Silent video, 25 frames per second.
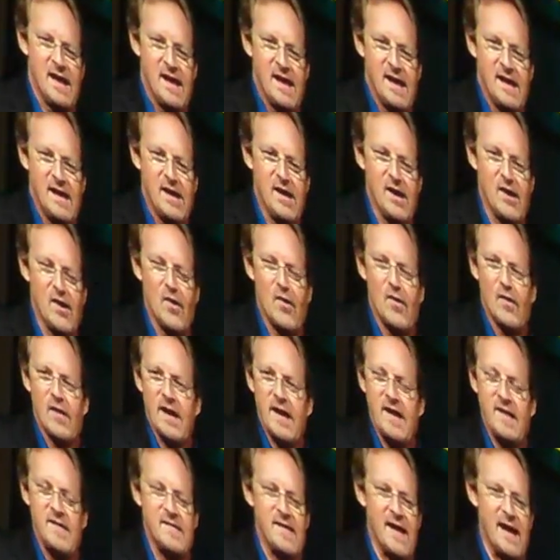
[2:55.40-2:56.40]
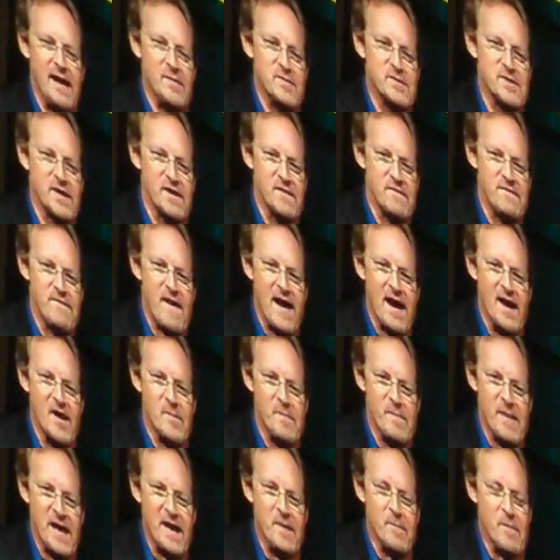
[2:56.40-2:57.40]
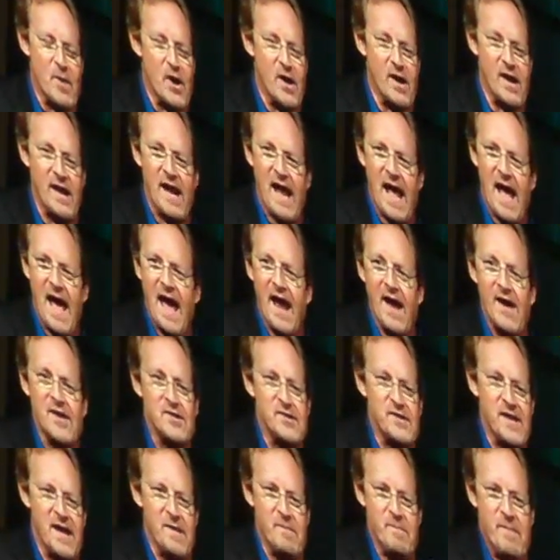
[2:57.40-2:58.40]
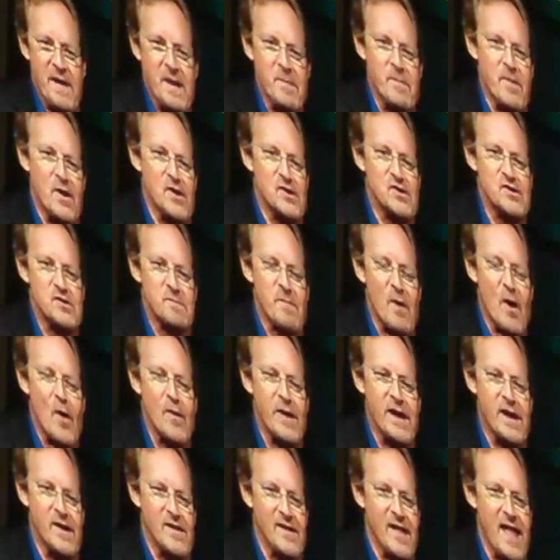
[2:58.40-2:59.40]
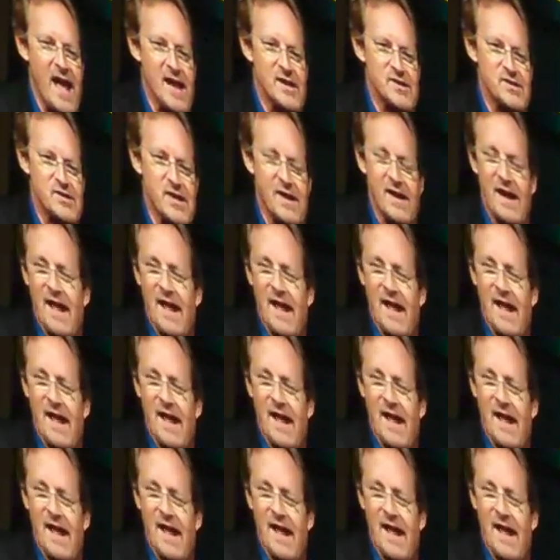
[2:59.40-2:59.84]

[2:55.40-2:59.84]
you know, he said he was going to fire Big Bird. And I understand Big Bird spoke here last year, and I